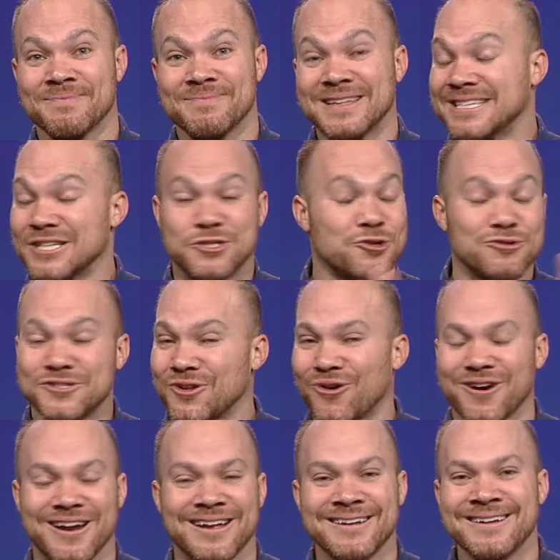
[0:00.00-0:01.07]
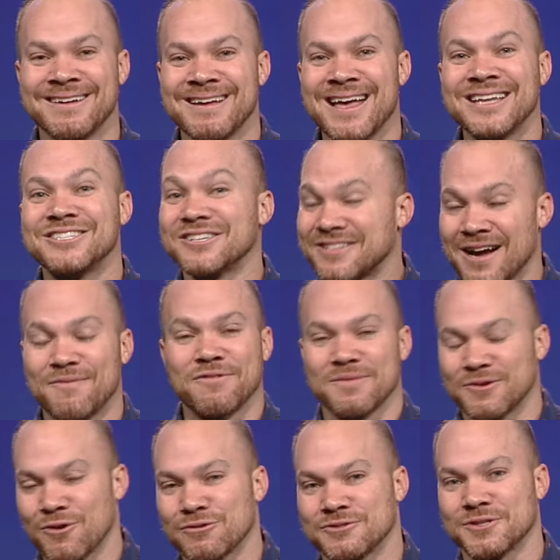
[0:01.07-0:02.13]
This is a true story. just come from
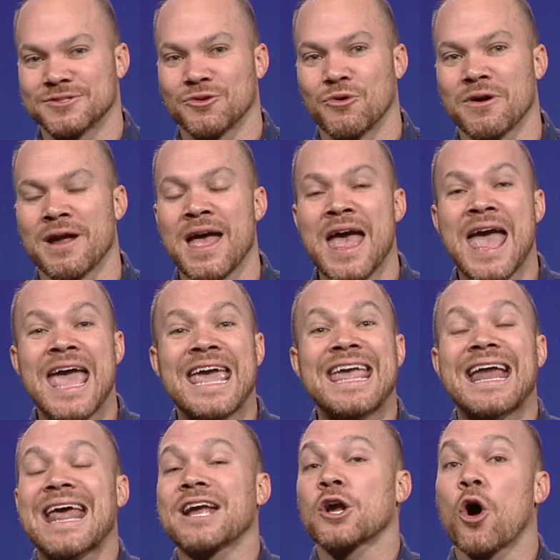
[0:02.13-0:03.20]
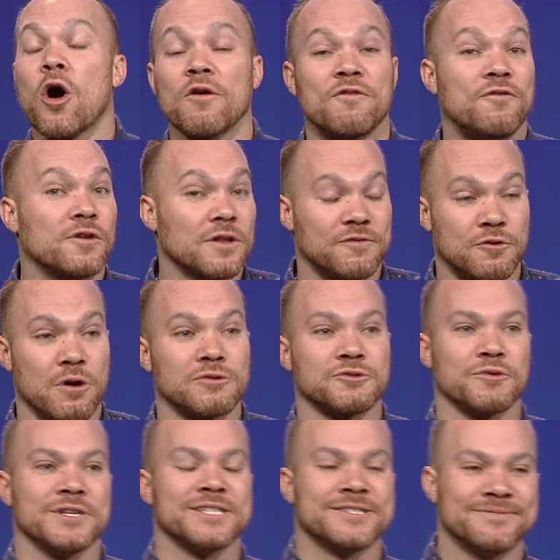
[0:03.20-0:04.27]
the grocery store. He had a car full of
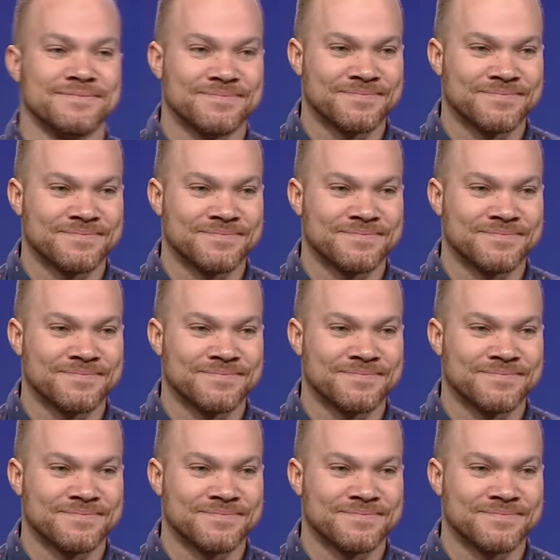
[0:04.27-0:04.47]
groceries.